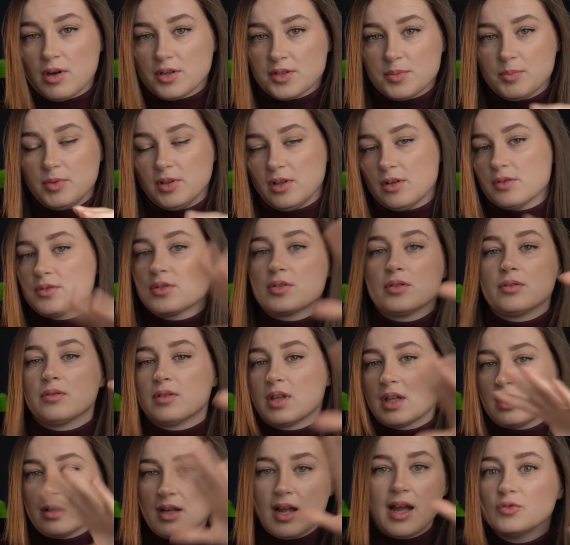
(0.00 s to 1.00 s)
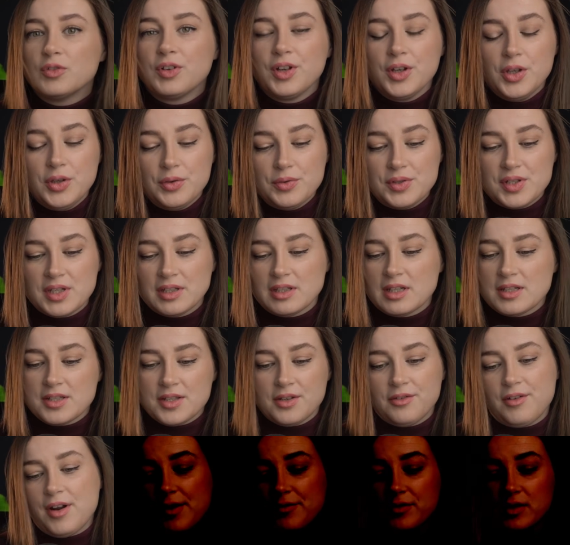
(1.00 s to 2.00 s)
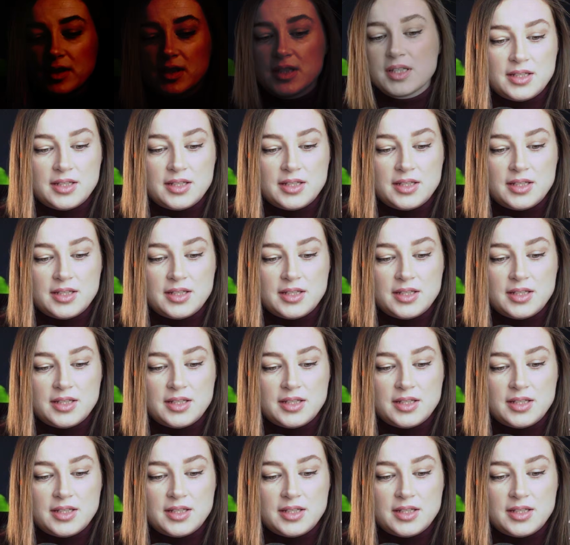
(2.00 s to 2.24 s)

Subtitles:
below, so you can kind of use it as a reference.